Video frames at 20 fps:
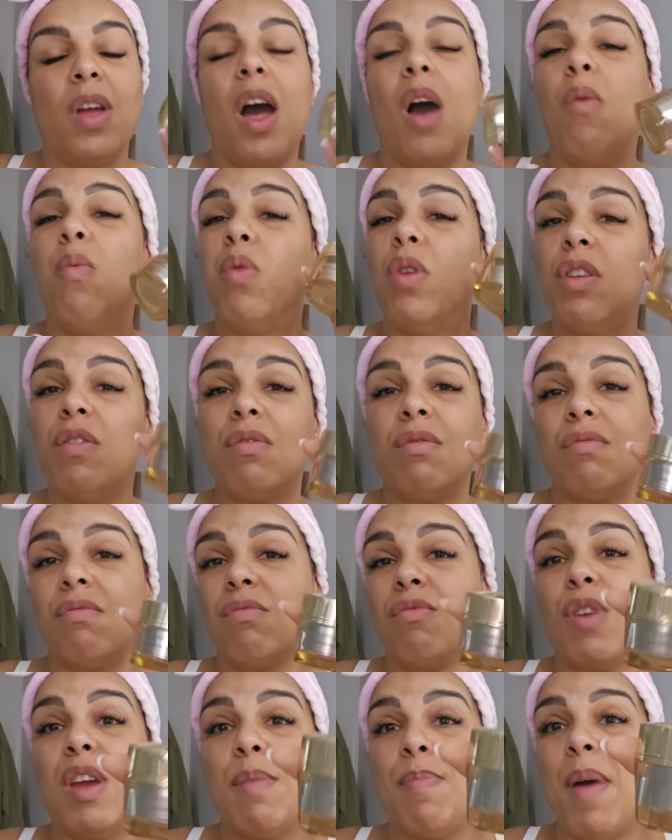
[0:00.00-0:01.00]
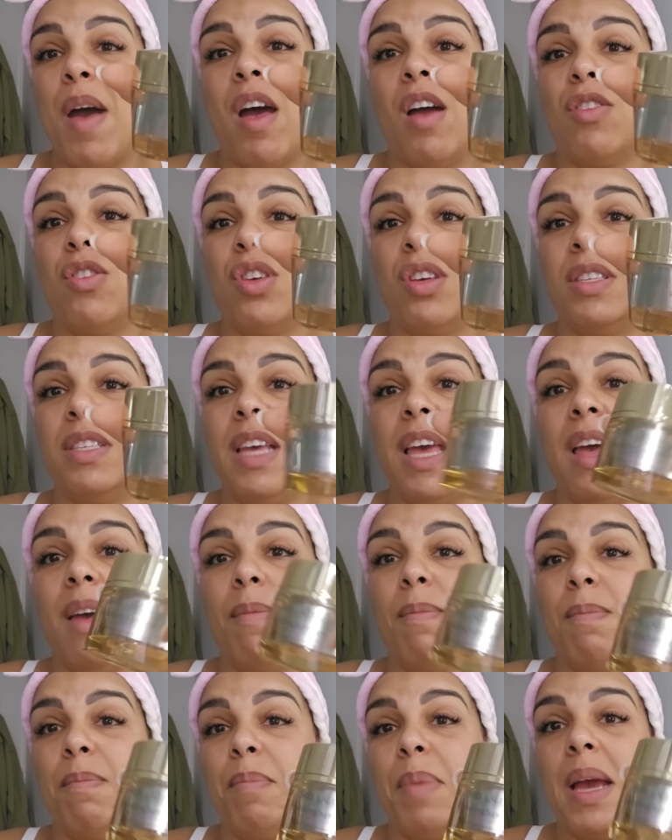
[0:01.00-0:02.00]
I wouldn't repurchase it,
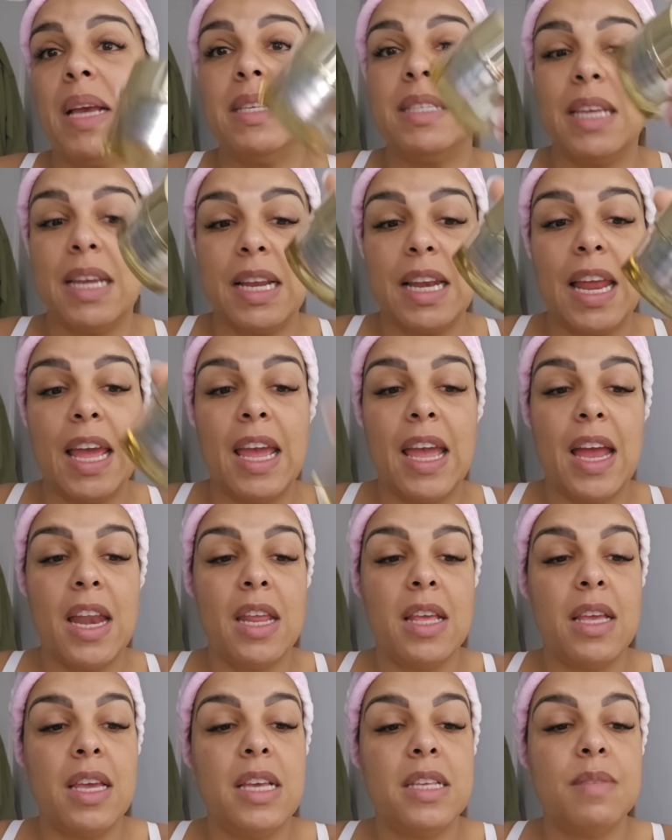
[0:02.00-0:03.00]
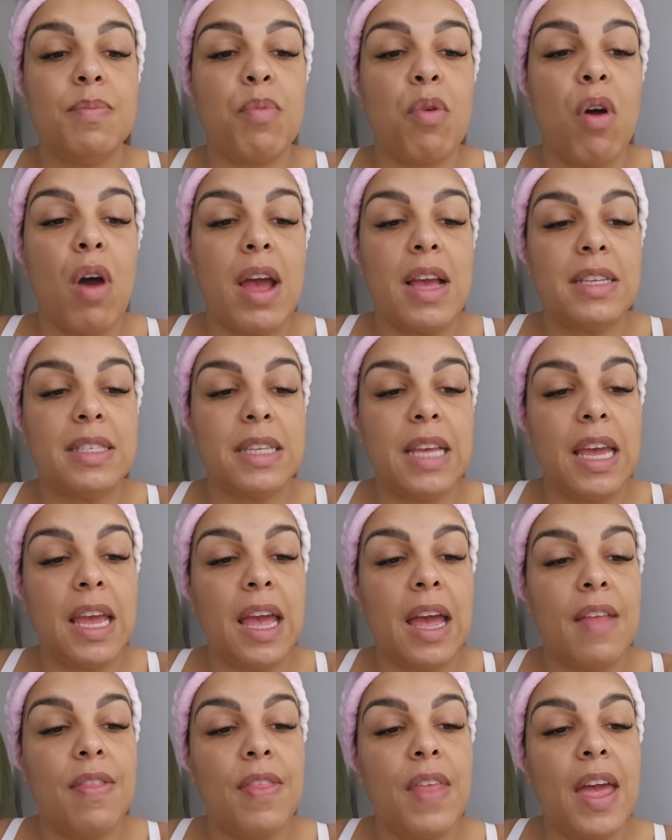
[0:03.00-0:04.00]
basically, and it is
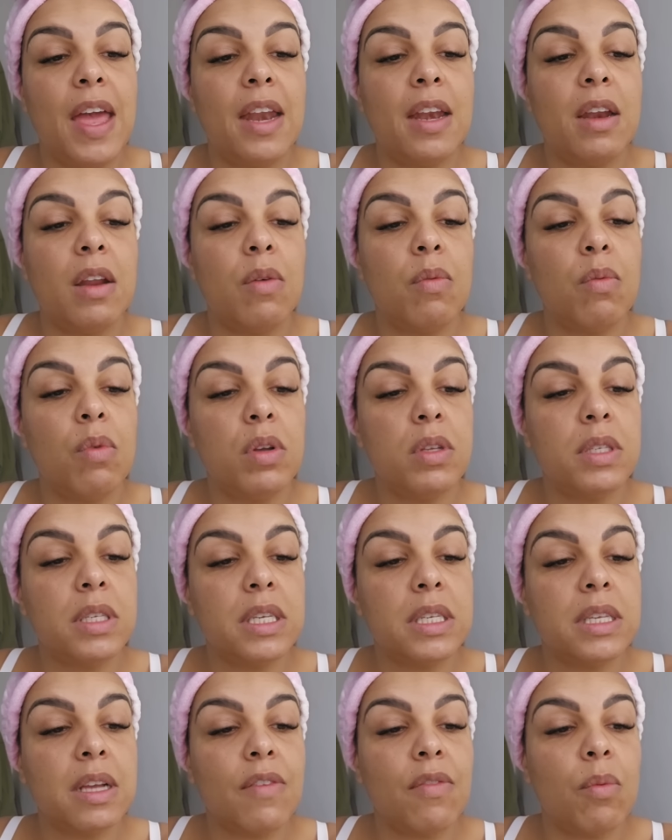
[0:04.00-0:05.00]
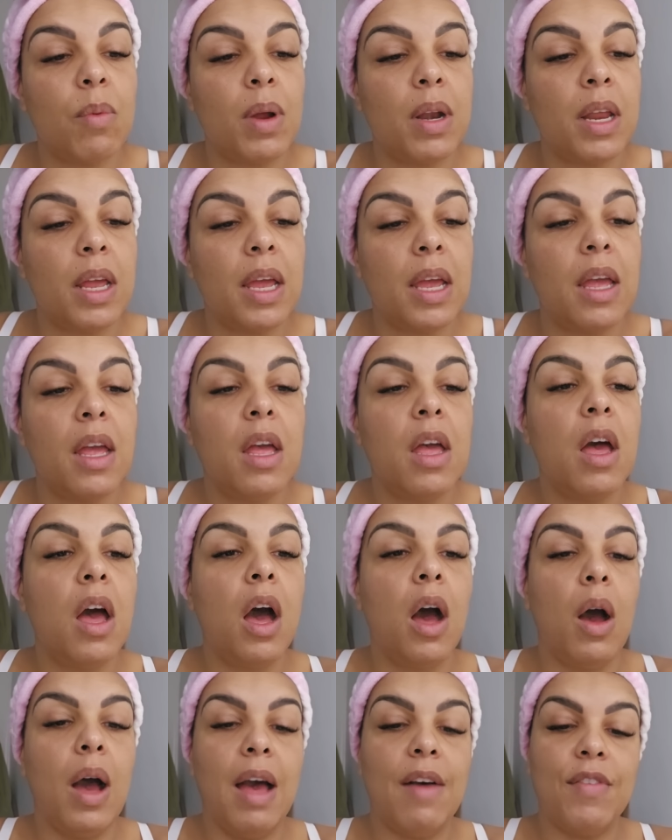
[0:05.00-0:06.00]
pricey. And then what's this other one here?
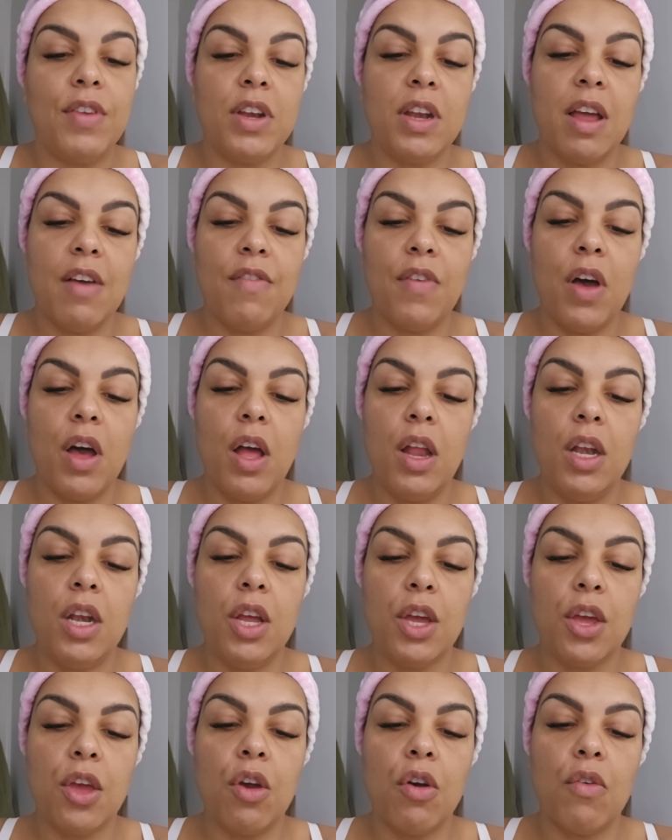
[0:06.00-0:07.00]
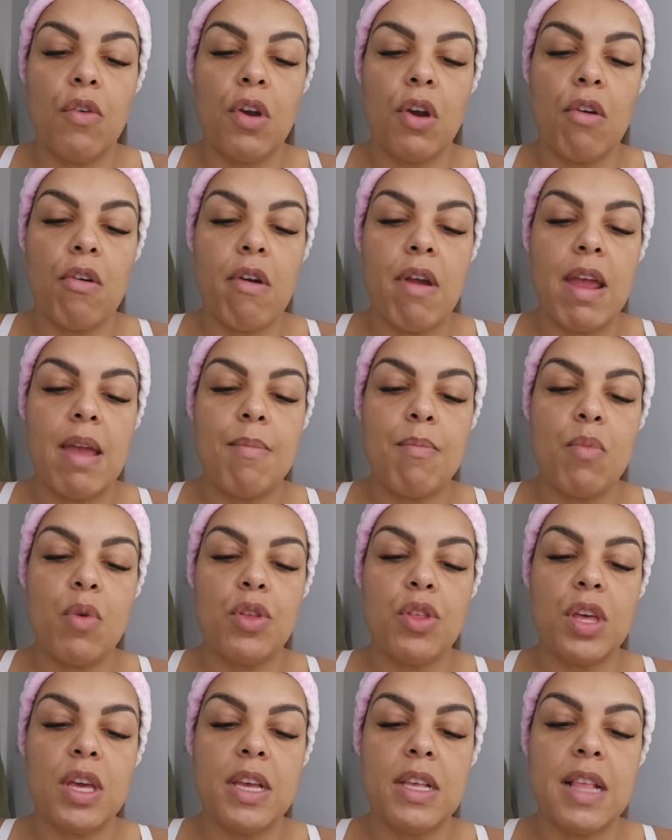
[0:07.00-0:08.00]
I'll have another La Cura cream,
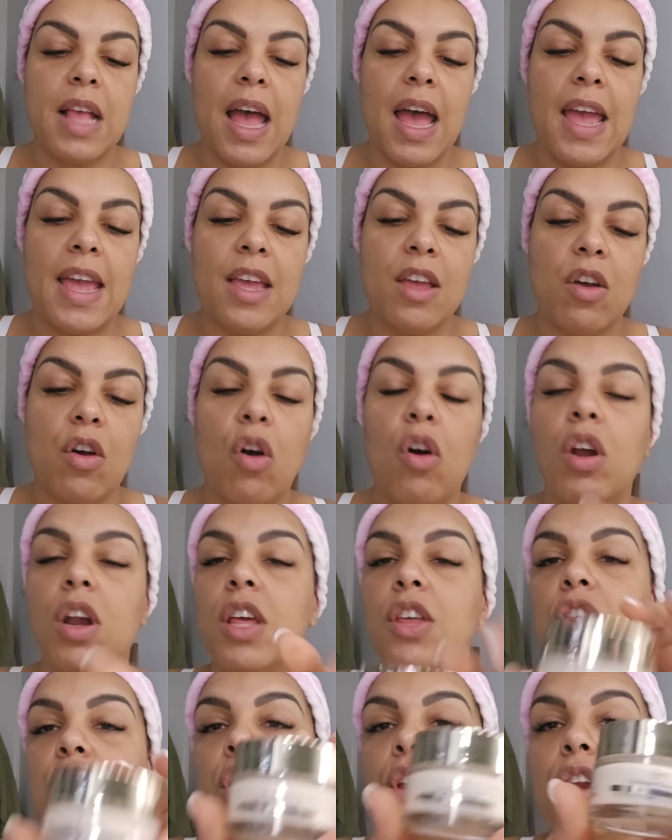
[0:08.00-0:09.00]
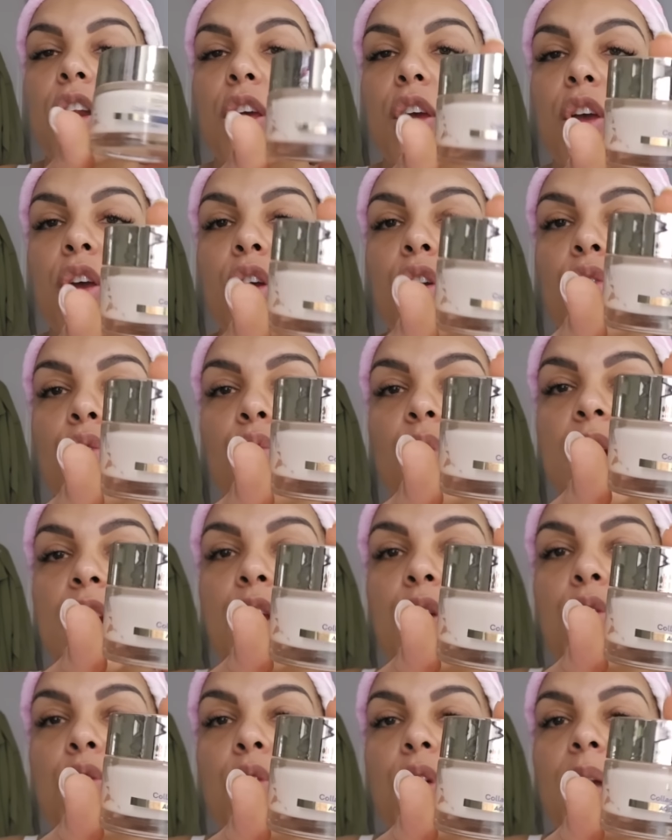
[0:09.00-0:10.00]
which is a collagen
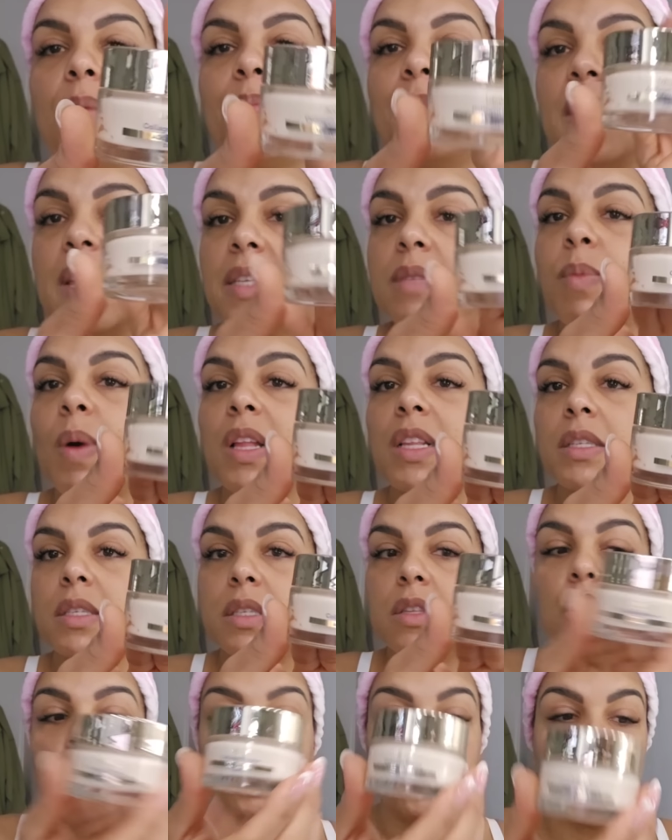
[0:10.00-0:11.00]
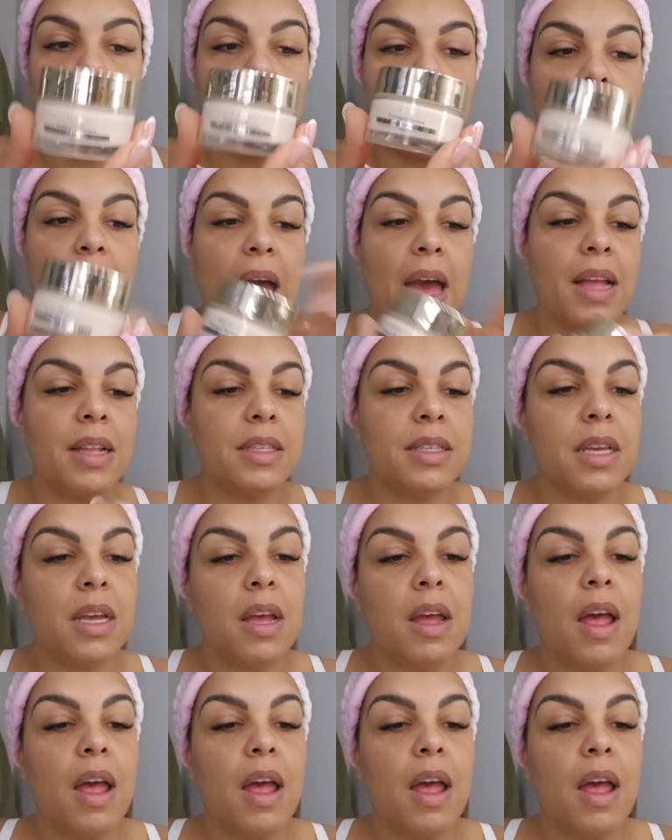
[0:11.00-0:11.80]
renew cream. This one's not too bad.